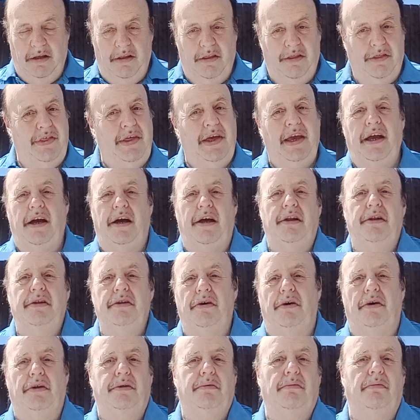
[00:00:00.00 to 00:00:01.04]
They are
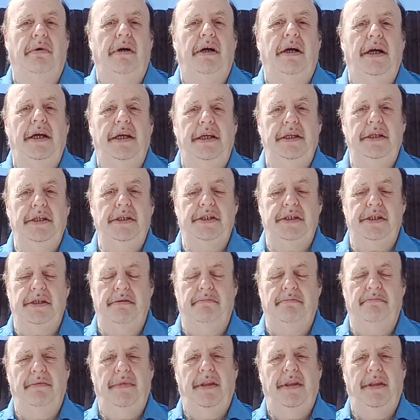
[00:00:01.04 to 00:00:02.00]
not wise.